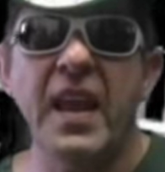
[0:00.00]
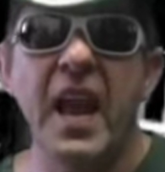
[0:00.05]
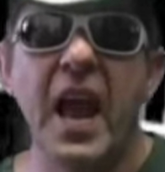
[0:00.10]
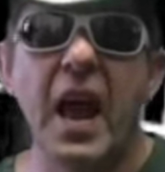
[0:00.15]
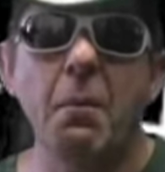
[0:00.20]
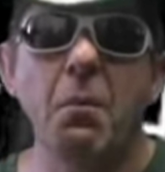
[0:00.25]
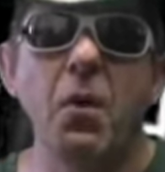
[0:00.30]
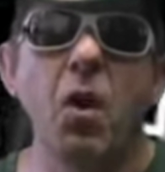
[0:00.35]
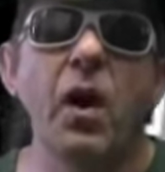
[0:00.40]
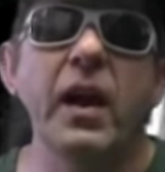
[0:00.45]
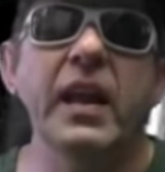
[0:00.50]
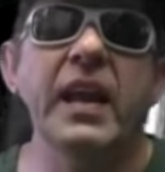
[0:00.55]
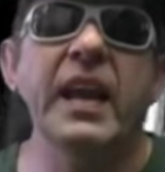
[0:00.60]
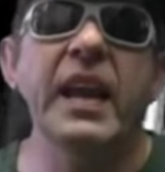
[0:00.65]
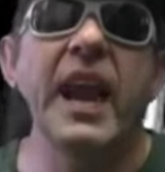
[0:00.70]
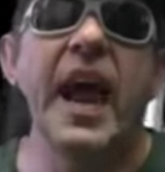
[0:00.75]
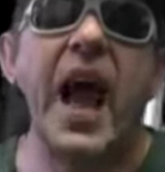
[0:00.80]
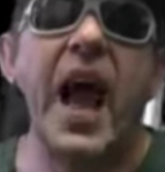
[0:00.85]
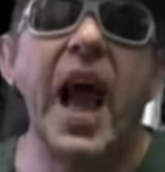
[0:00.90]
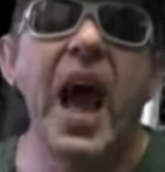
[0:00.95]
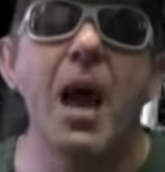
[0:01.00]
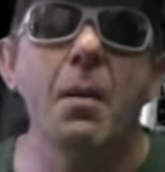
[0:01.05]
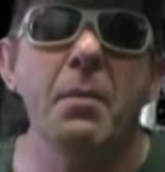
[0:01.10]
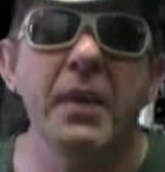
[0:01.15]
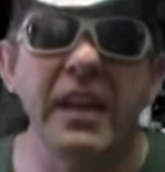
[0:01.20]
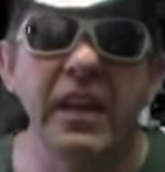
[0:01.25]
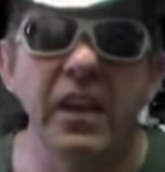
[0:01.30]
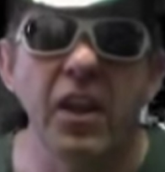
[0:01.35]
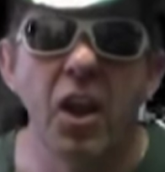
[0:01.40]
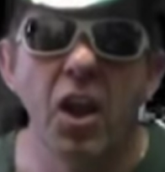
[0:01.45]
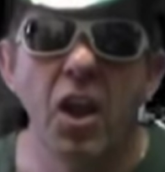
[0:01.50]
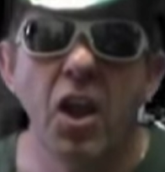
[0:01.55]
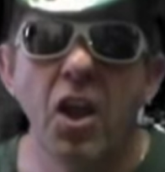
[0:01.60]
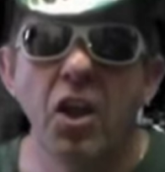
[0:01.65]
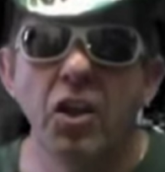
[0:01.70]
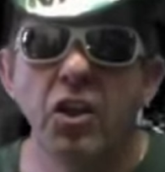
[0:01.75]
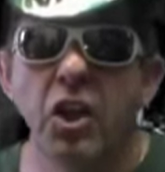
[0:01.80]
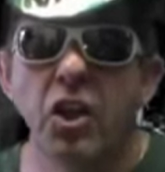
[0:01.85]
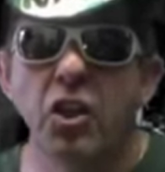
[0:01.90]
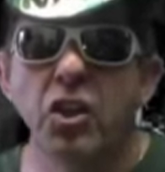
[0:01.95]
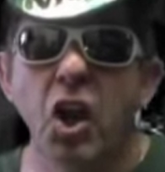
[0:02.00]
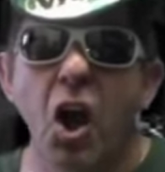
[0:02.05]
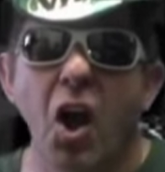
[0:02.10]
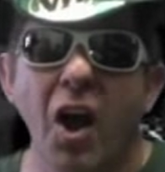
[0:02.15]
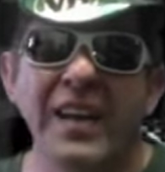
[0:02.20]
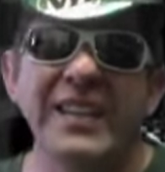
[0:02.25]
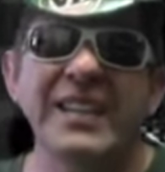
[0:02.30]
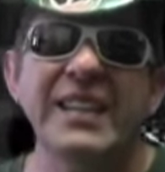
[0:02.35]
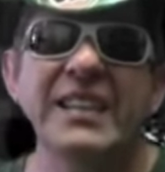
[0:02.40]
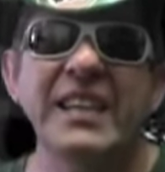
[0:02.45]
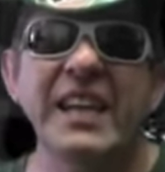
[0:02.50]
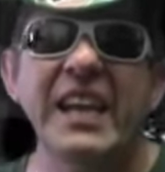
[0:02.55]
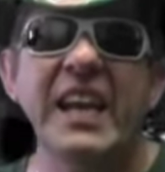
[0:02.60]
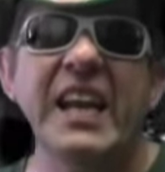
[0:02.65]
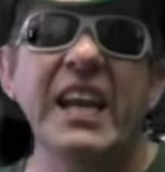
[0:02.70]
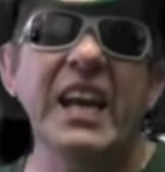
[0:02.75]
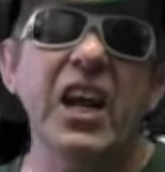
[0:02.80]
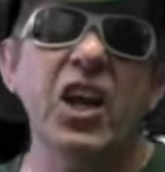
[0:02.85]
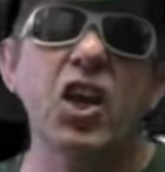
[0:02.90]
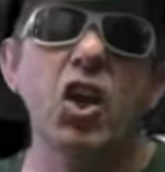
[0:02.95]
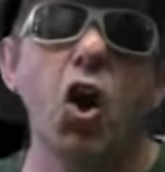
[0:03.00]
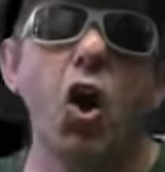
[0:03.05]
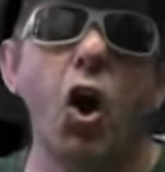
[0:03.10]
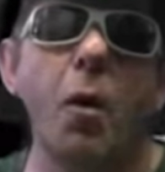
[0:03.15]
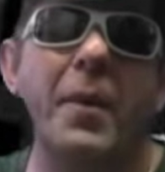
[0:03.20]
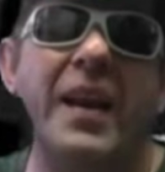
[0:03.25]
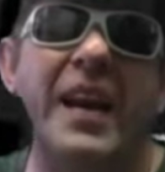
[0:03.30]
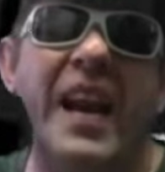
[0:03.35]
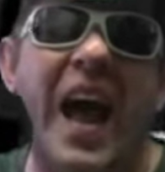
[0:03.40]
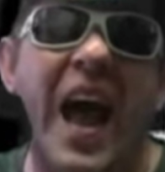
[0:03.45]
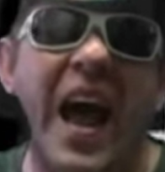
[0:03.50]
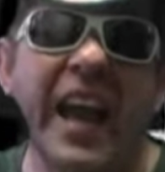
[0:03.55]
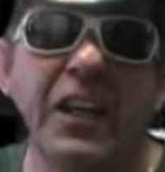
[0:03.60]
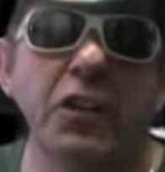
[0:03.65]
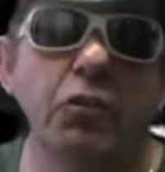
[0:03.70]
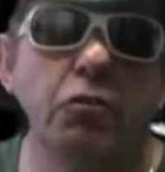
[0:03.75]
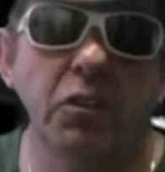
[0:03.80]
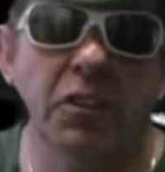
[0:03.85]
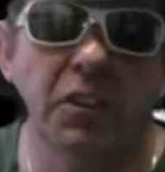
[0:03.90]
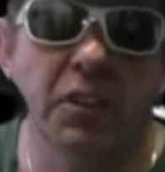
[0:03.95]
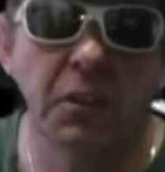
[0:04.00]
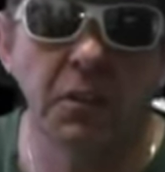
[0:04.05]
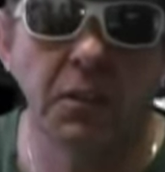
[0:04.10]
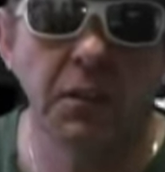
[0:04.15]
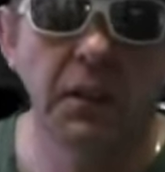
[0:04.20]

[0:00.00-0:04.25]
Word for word: become like an army united in a common hatred.